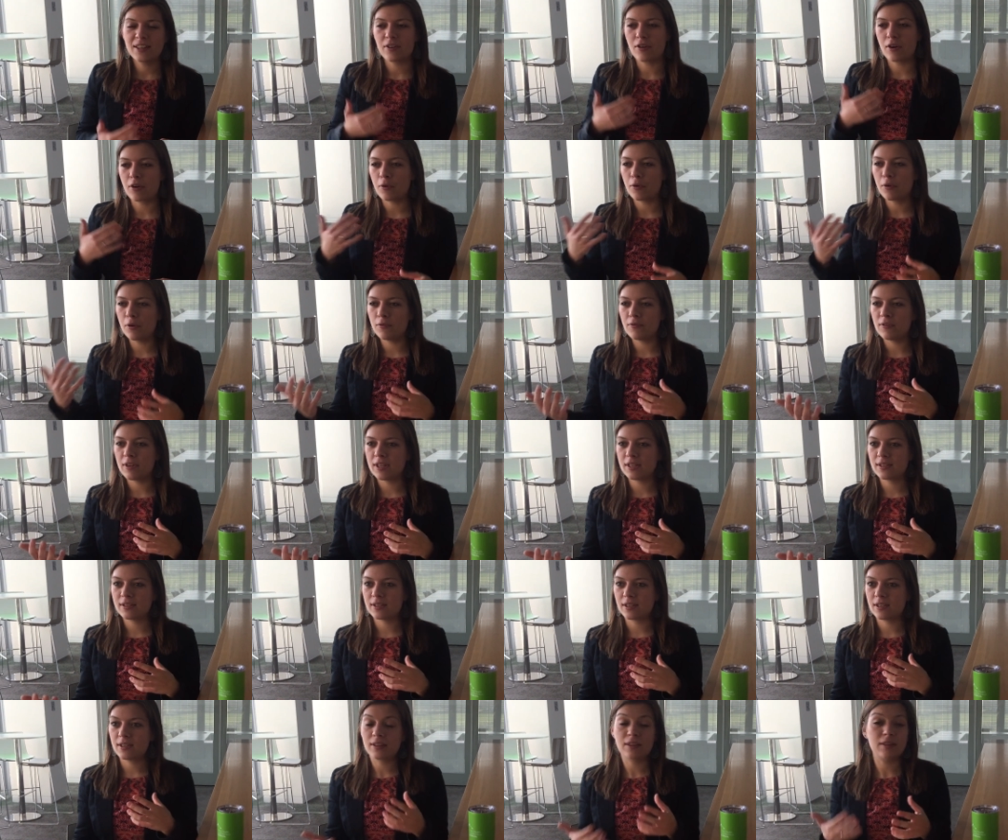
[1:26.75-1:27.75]
There are
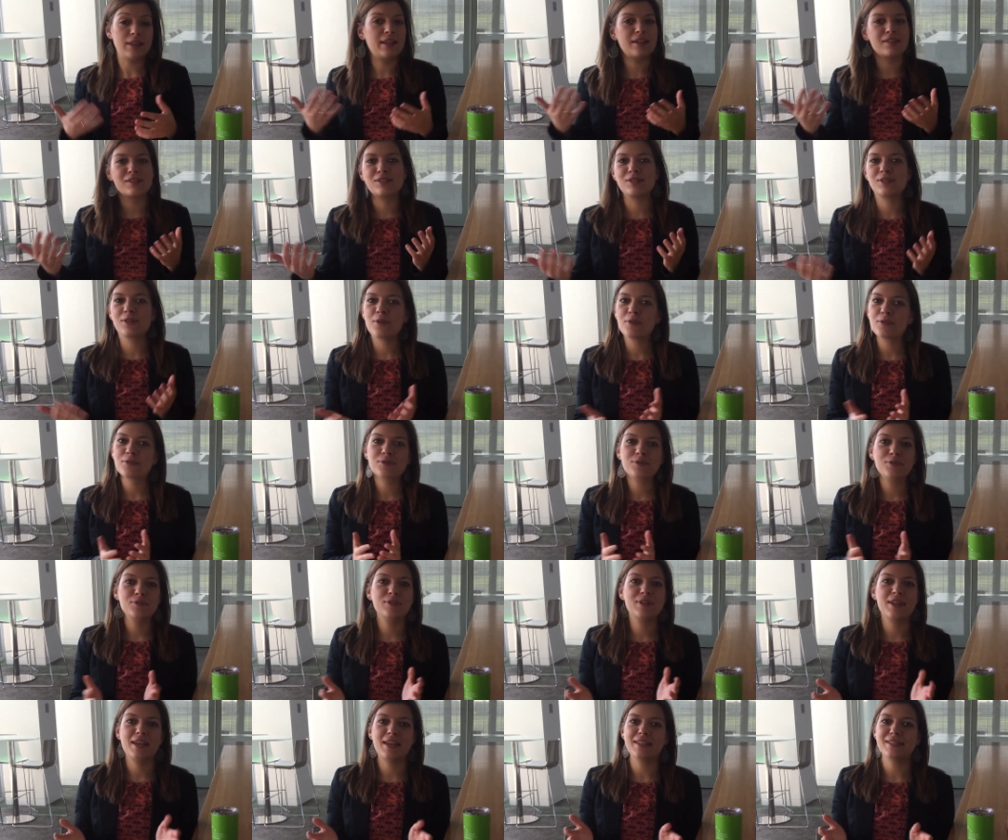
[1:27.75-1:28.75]
always, there's no
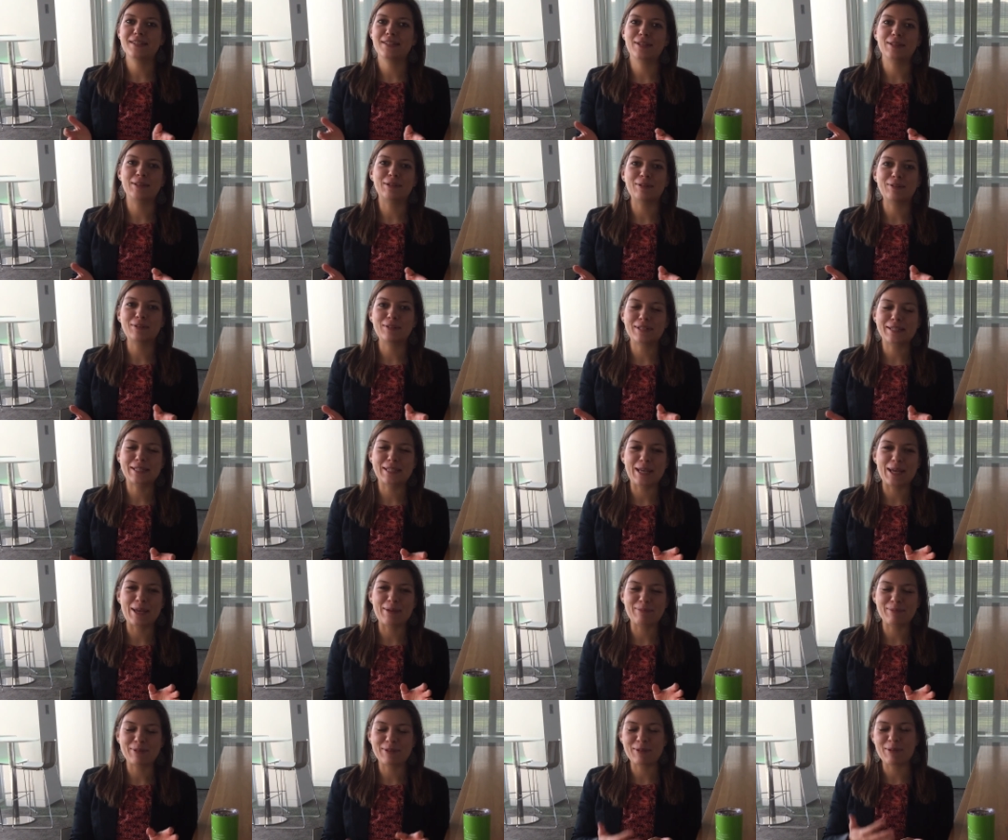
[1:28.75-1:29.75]
2 days that look the
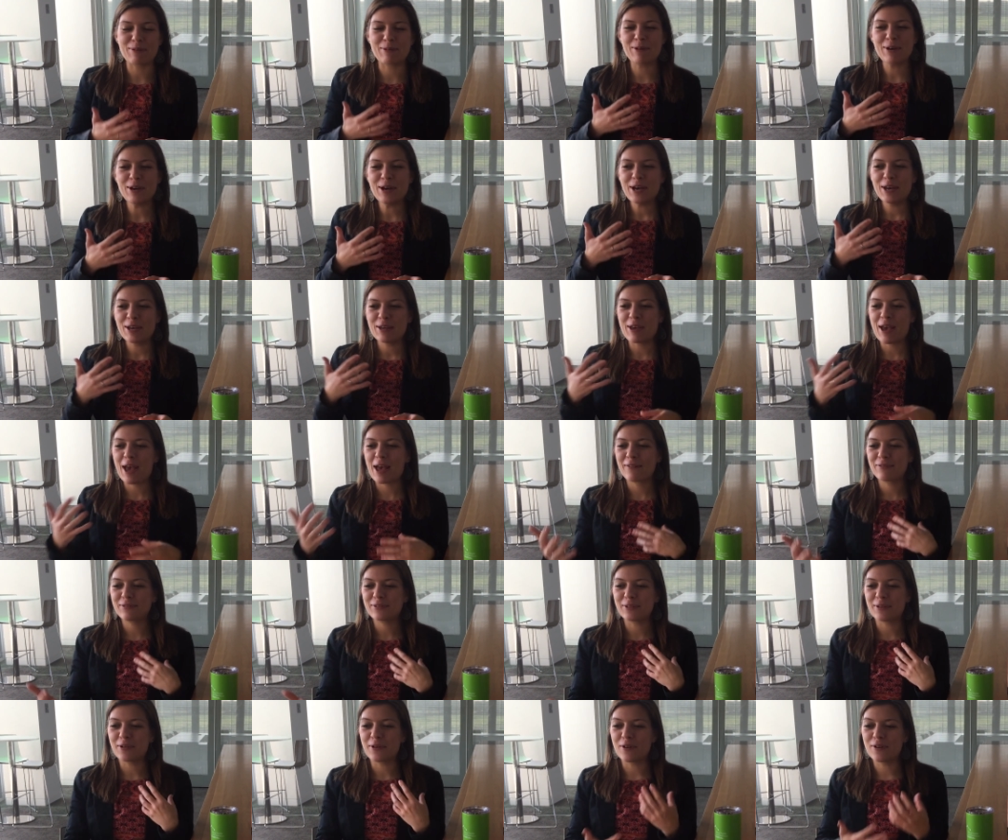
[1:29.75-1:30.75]
same. So you
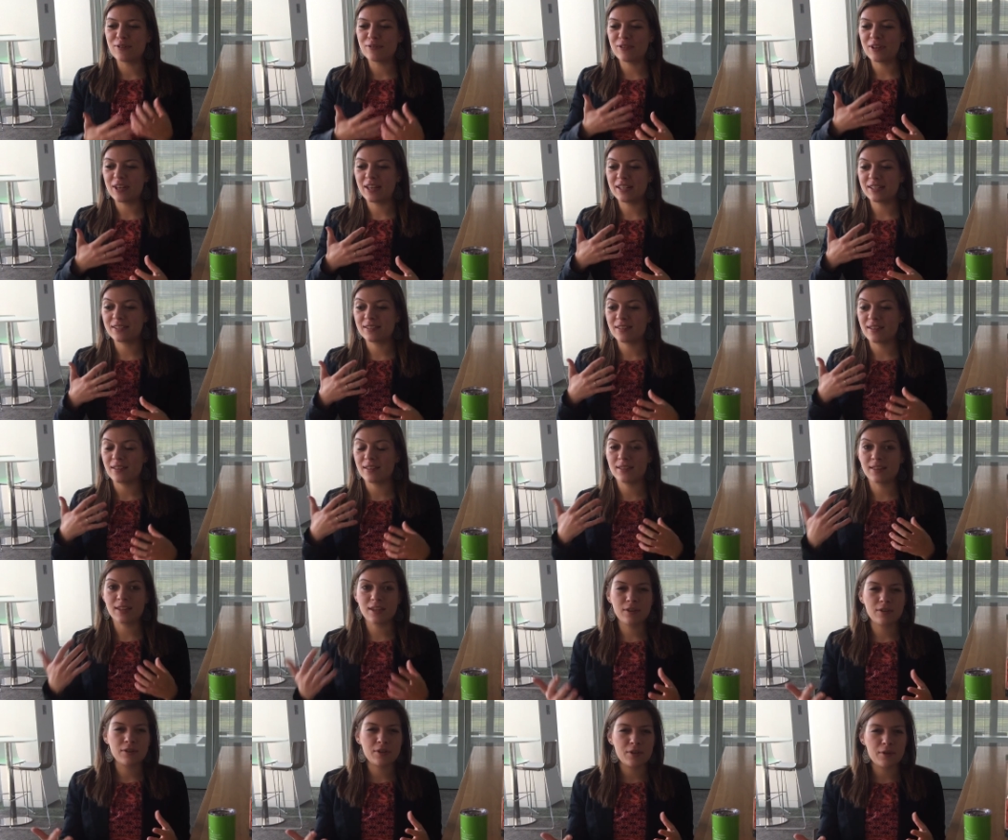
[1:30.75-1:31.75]
have to always
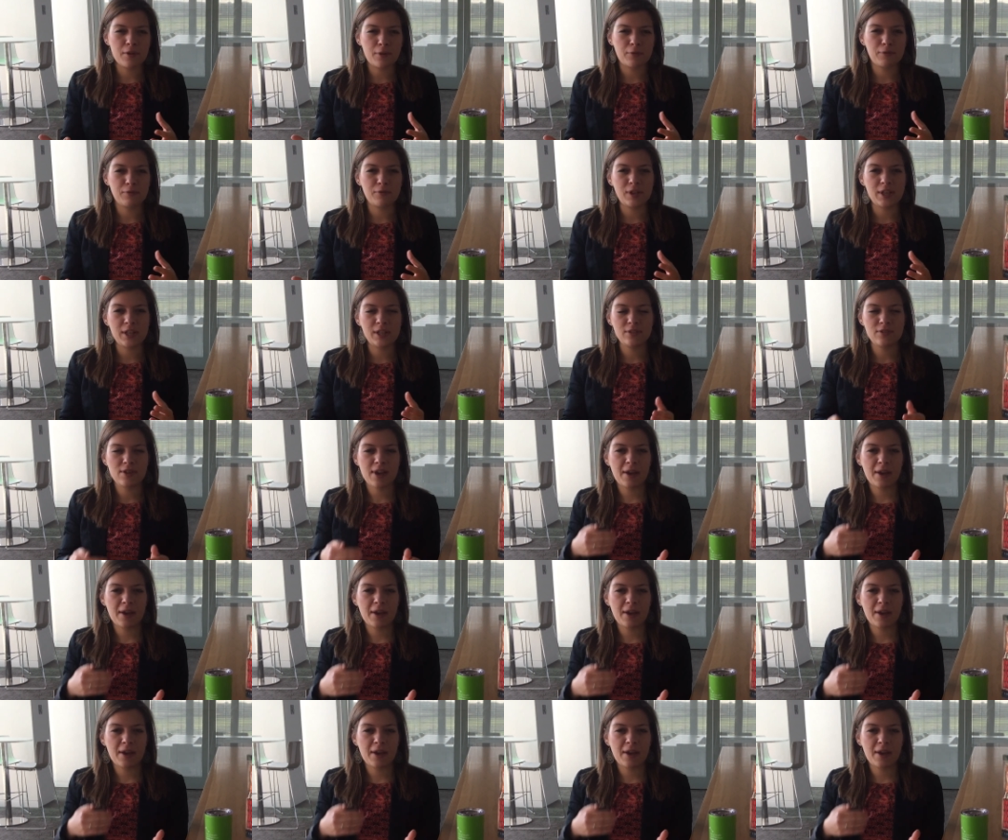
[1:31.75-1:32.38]
think on your feet.